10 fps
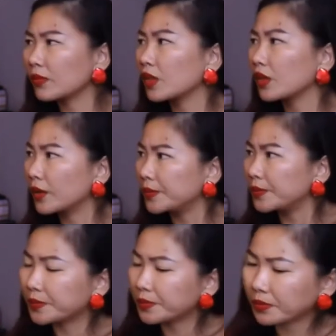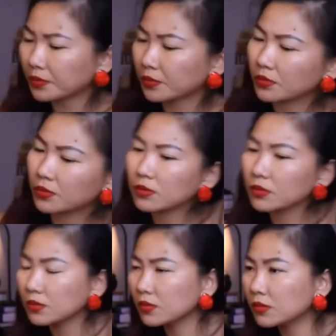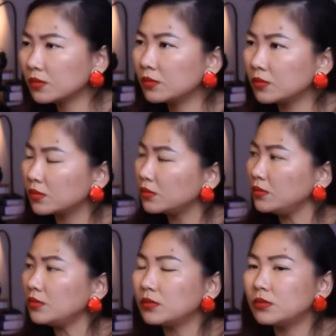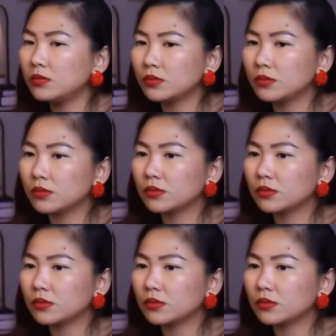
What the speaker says: [no speech]